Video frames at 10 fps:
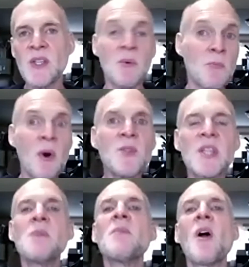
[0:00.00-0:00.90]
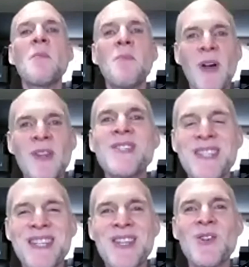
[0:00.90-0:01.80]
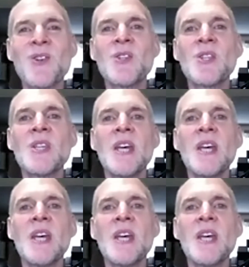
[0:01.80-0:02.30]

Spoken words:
Well, most of them are our brothers and sisters,